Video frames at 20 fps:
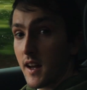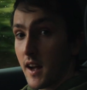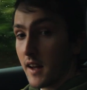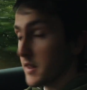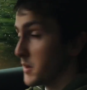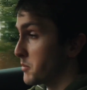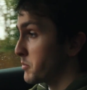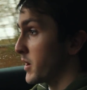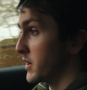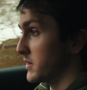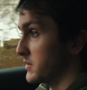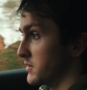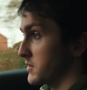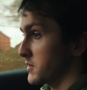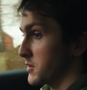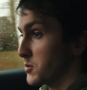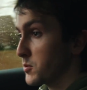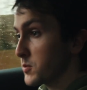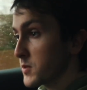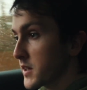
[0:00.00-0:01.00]
and the buttons
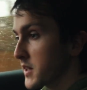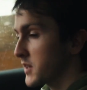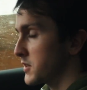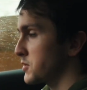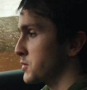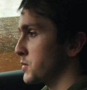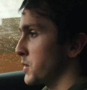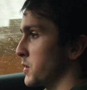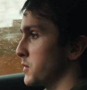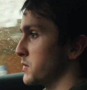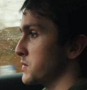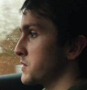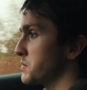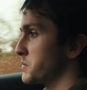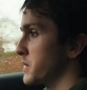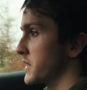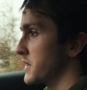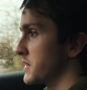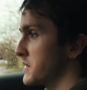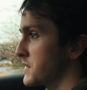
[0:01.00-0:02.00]
and all the controls,
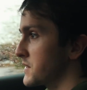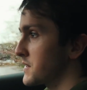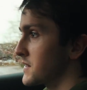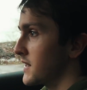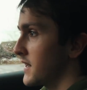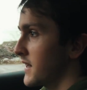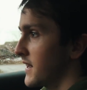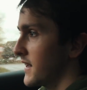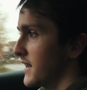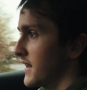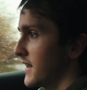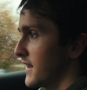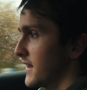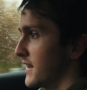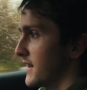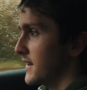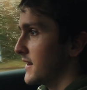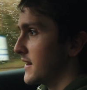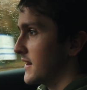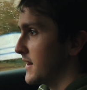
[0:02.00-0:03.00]
because
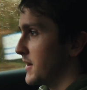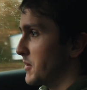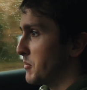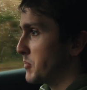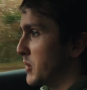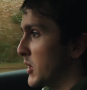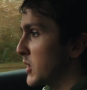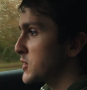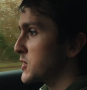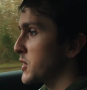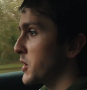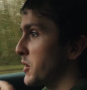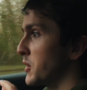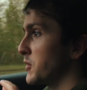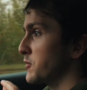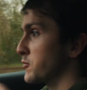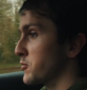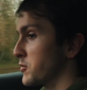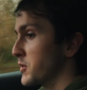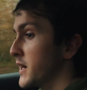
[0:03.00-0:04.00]
Peugeot
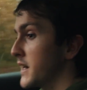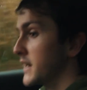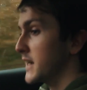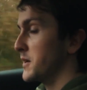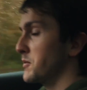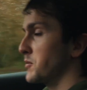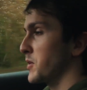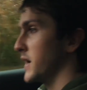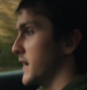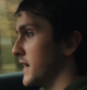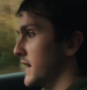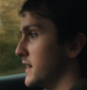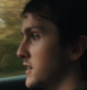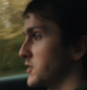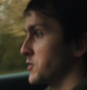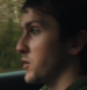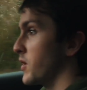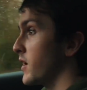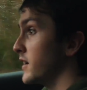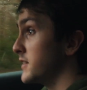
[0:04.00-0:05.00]
have really, really
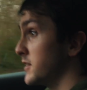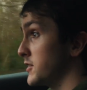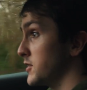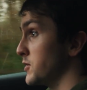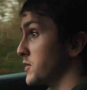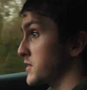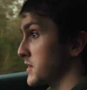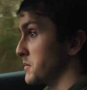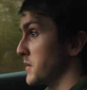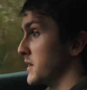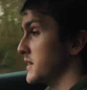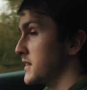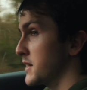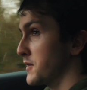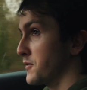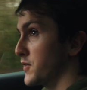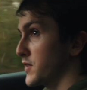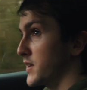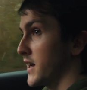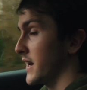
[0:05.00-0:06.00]
tried to do something
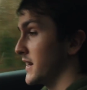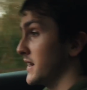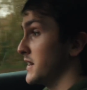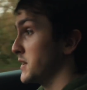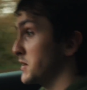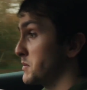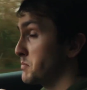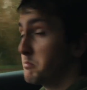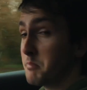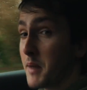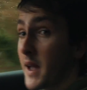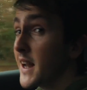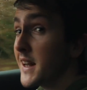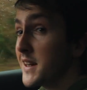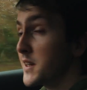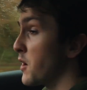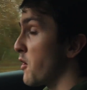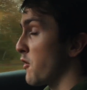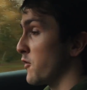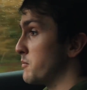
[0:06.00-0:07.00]
different, and it has paid
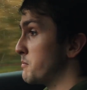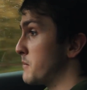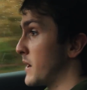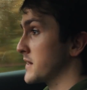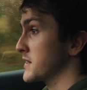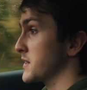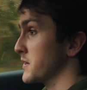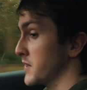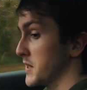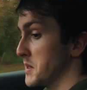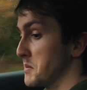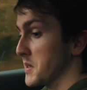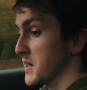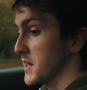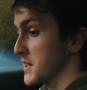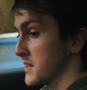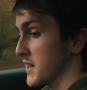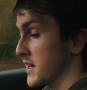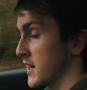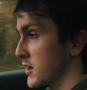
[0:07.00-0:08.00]
off massively
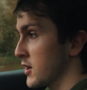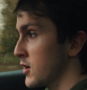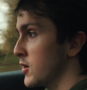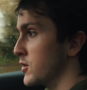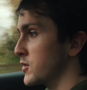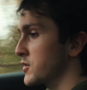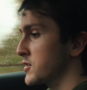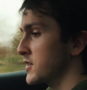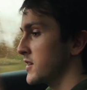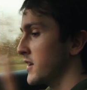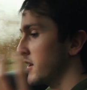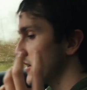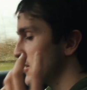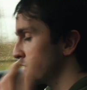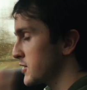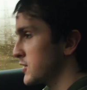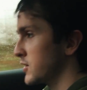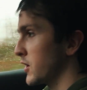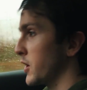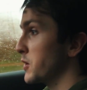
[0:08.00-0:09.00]
because it looks
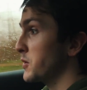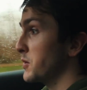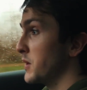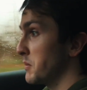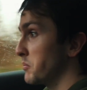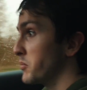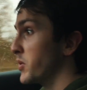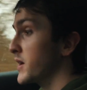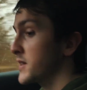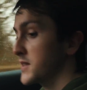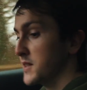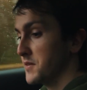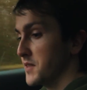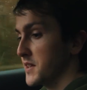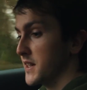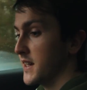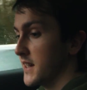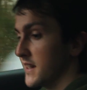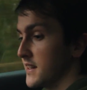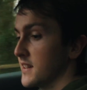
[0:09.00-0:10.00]
so impressive
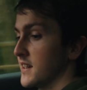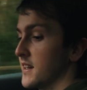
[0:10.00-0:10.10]
in here.